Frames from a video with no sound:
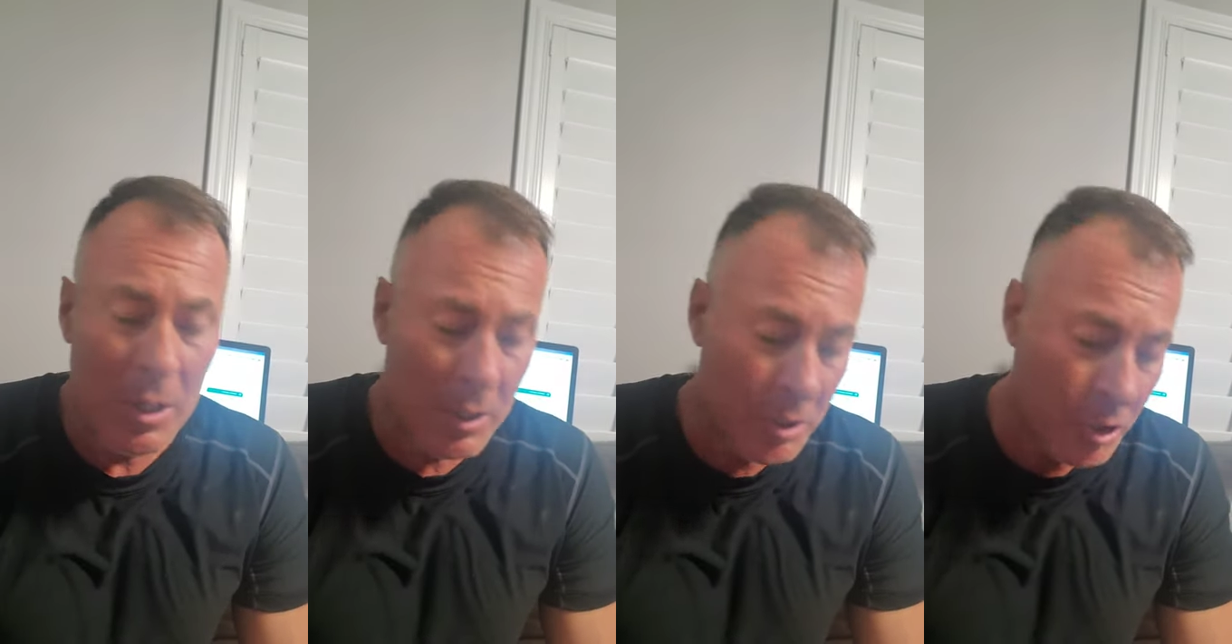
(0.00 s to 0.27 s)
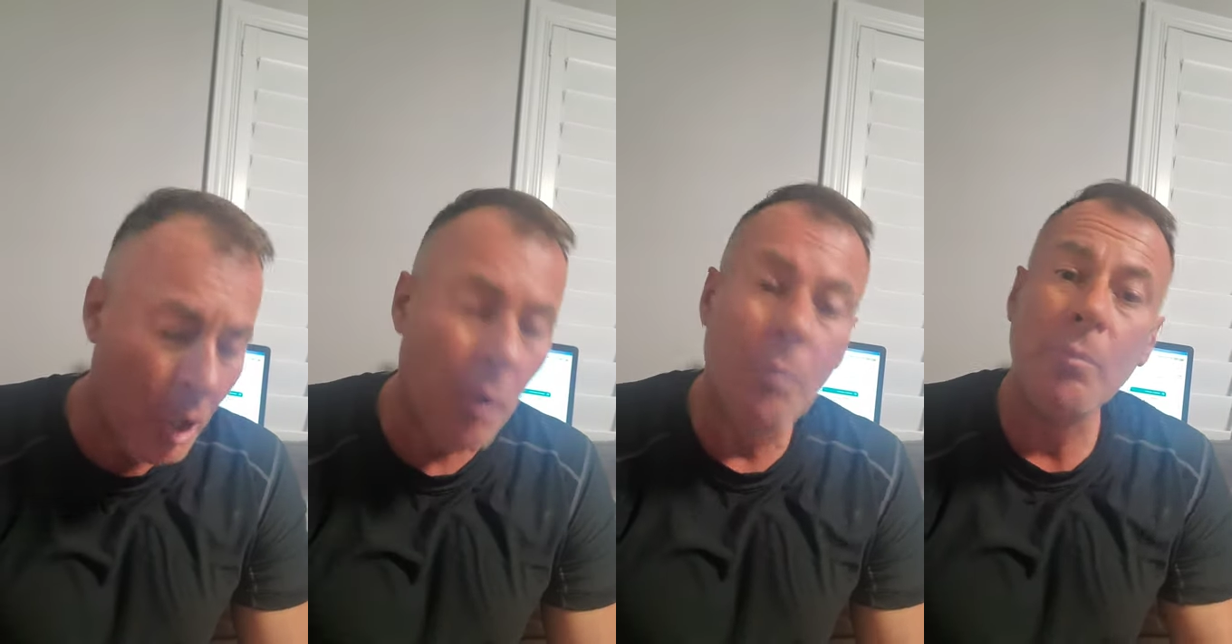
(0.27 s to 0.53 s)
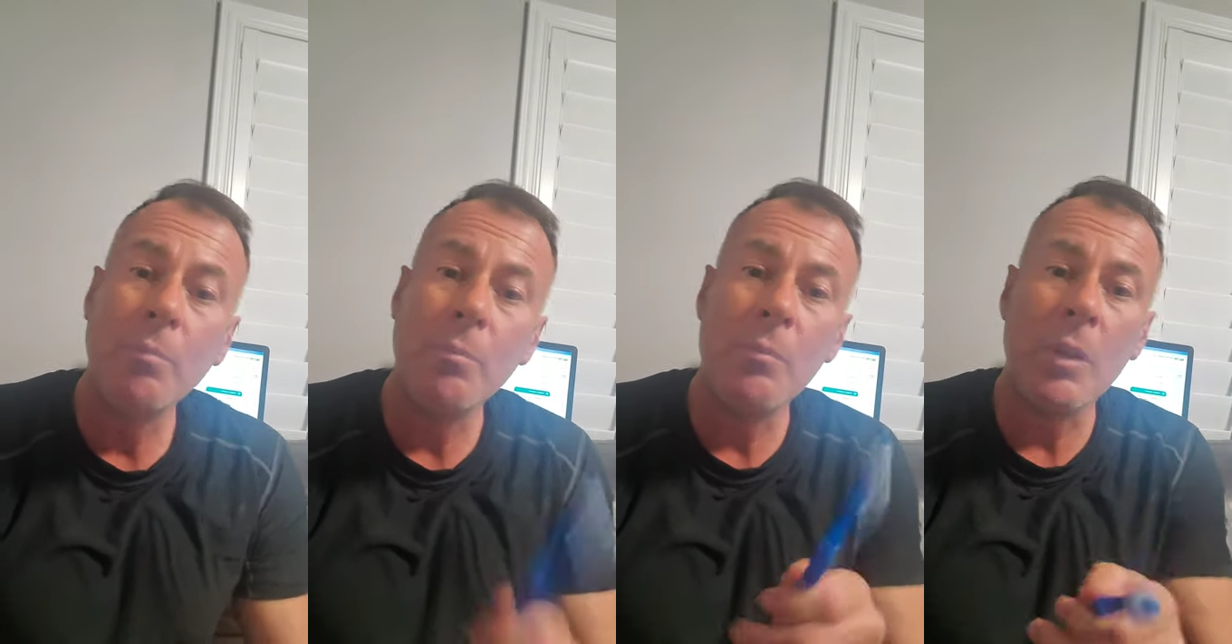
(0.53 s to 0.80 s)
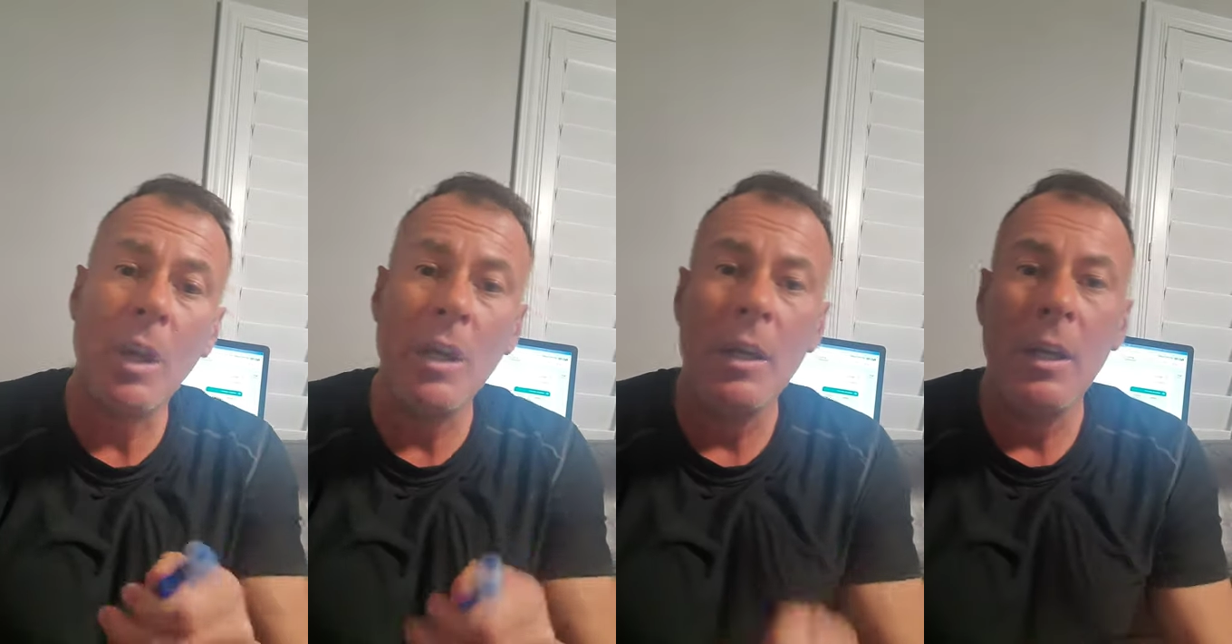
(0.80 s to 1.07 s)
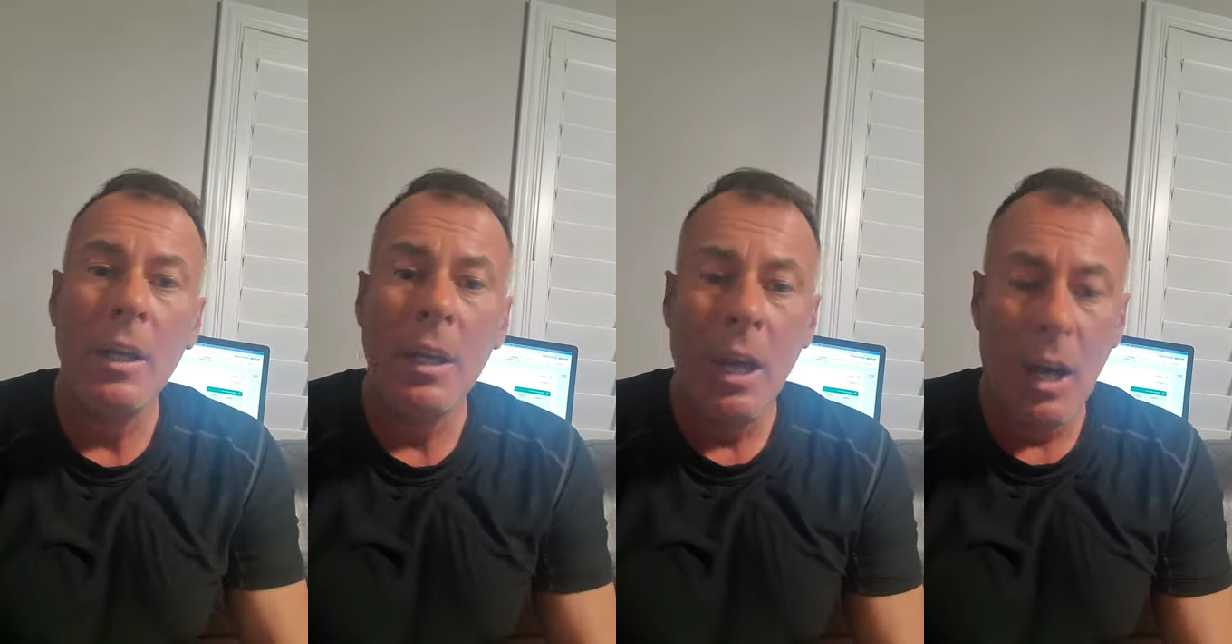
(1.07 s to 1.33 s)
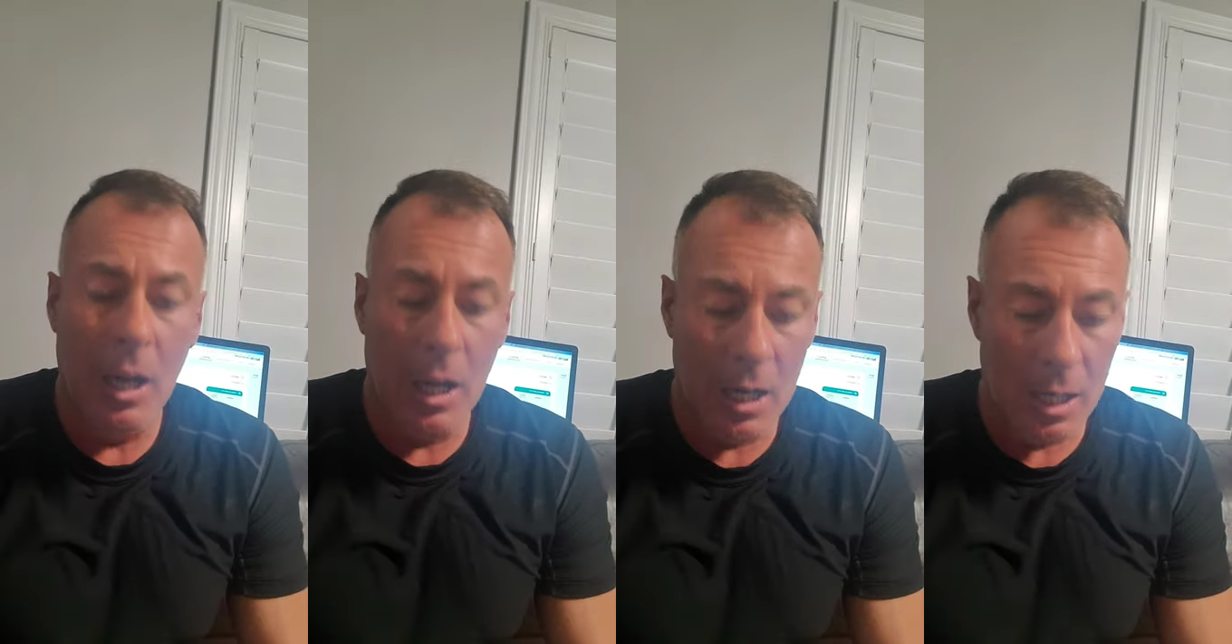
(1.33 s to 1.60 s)
so
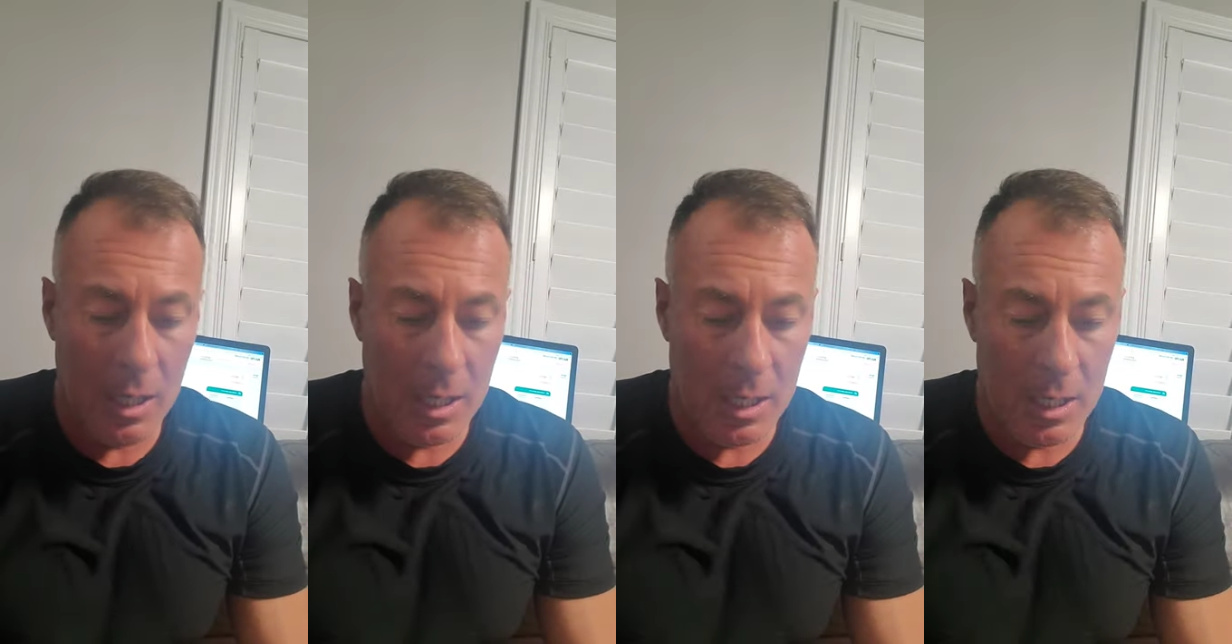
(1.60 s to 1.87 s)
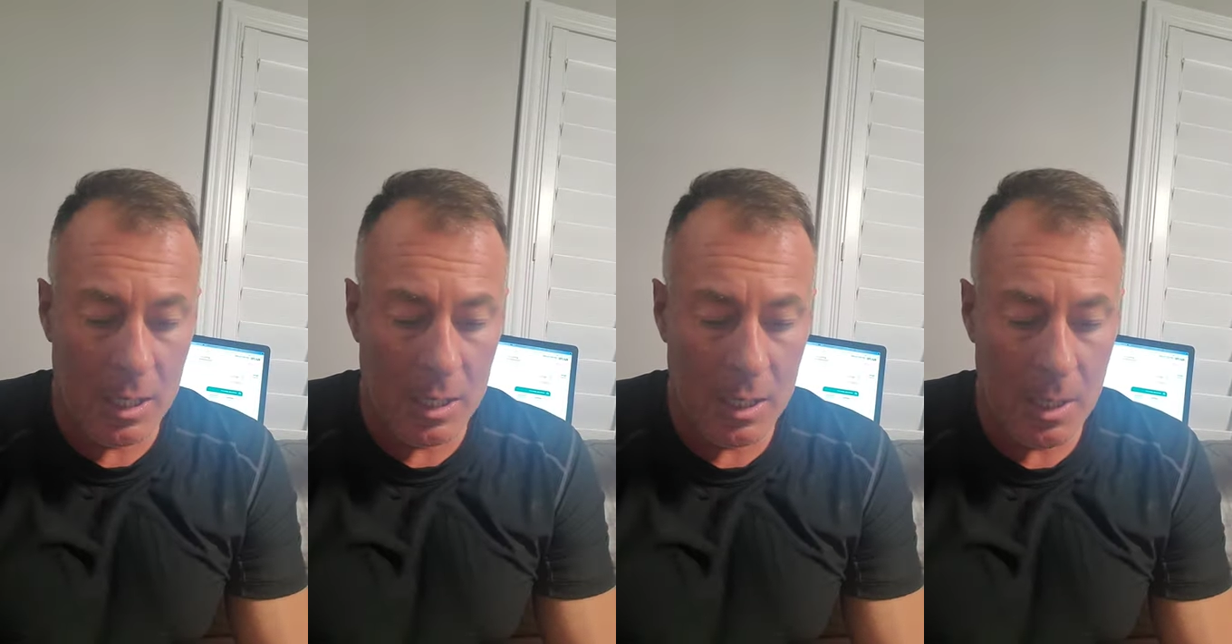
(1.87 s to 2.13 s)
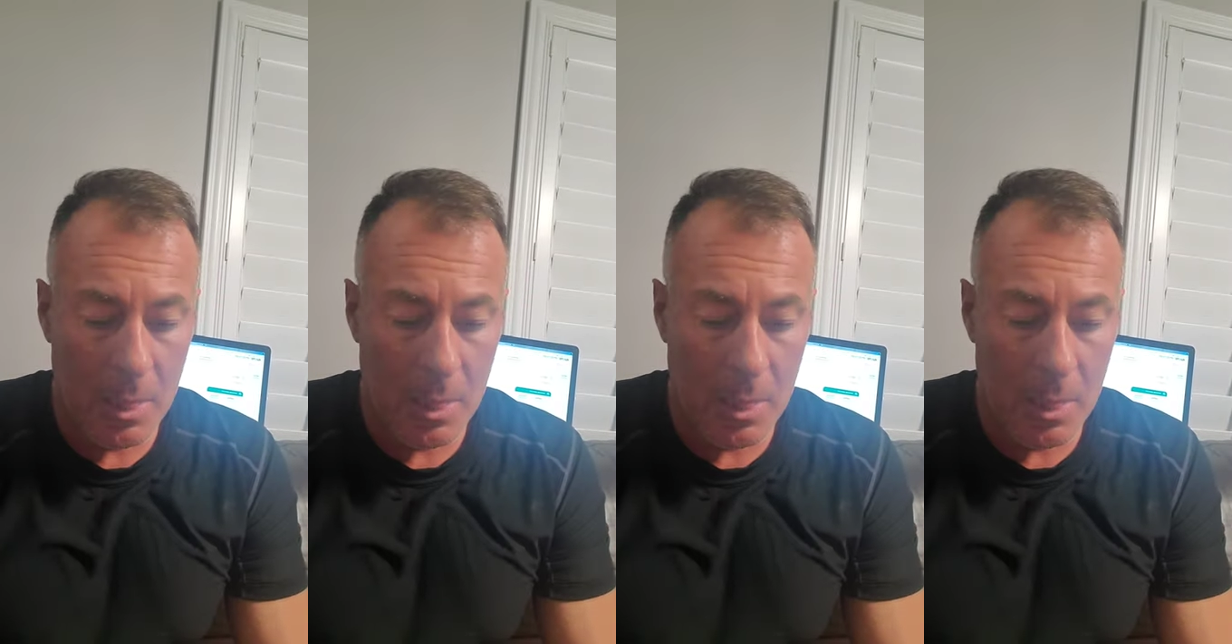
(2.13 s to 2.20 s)
uh,